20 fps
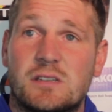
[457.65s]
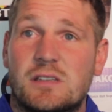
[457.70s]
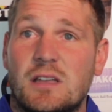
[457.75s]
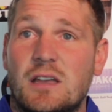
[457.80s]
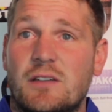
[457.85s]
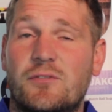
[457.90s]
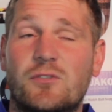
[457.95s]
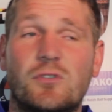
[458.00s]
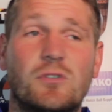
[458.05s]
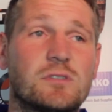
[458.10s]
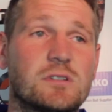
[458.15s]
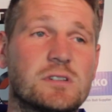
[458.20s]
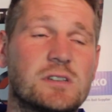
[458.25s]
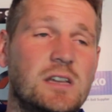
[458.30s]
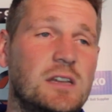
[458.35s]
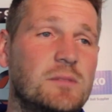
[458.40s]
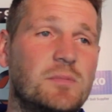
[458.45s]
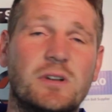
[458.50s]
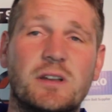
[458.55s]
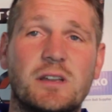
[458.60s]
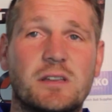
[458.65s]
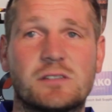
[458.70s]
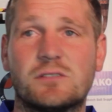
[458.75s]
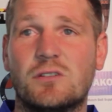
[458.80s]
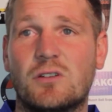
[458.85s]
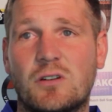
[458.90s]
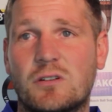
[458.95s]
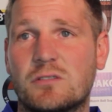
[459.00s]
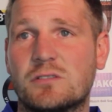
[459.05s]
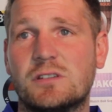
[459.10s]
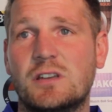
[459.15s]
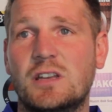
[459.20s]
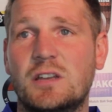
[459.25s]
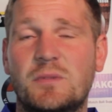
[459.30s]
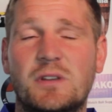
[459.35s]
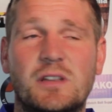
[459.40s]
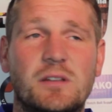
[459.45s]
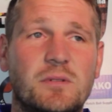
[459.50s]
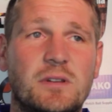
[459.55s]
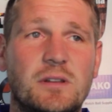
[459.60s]
there for all to see, but it's not
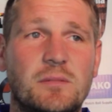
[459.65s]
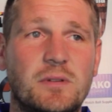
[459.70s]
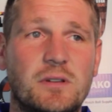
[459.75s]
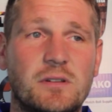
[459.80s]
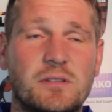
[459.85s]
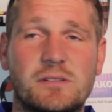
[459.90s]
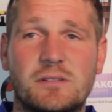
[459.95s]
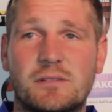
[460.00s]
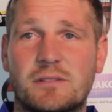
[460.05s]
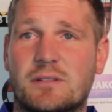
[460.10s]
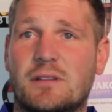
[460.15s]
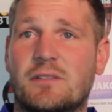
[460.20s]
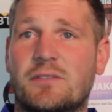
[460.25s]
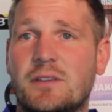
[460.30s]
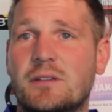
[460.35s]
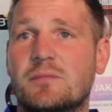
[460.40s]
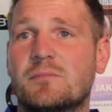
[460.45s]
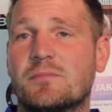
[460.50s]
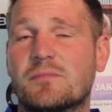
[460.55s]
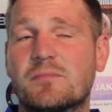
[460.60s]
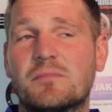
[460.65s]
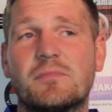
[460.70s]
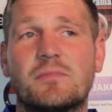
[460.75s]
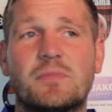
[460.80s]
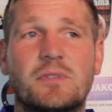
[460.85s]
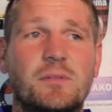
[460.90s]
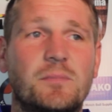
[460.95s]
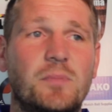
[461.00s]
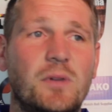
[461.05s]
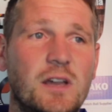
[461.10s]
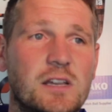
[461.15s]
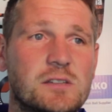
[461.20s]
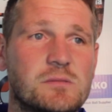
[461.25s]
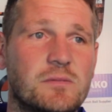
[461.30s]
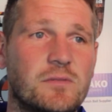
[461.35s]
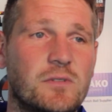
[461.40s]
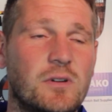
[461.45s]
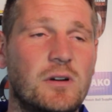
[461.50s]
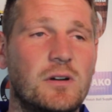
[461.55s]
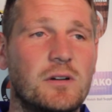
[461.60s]
concerning me at the minute, because I think with the players
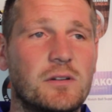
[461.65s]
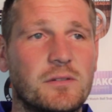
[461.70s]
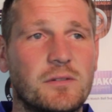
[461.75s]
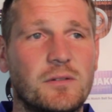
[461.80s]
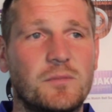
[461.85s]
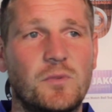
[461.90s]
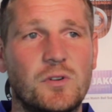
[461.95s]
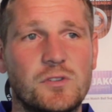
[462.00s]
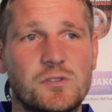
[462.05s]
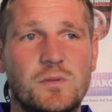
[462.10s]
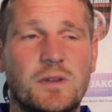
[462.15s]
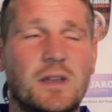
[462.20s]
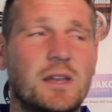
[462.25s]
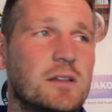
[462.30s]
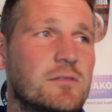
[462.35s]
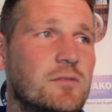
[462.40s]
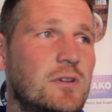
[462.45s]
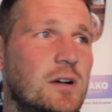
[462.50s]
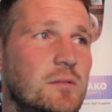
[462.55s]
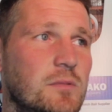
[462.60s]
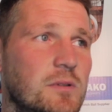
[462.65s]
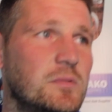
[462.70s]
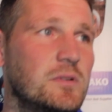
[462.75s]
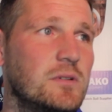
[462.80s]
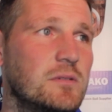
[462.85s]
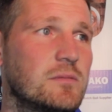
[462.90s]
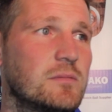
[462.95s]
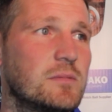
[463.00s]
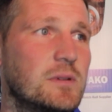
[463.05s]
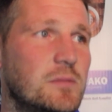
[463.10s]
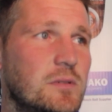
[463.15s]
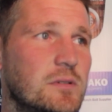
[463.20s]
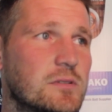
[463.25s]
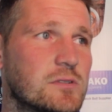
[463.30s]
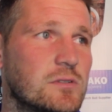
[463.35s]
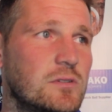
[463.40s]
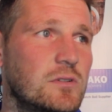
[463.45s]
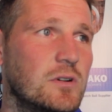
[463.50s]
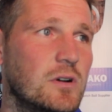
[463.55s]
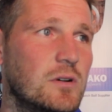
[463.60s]
we've got, and once we get it right, we will
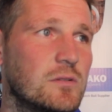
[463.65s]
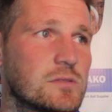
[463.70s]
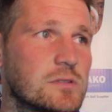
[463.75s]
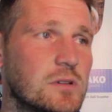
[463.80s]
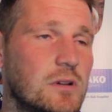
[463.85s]
score goals.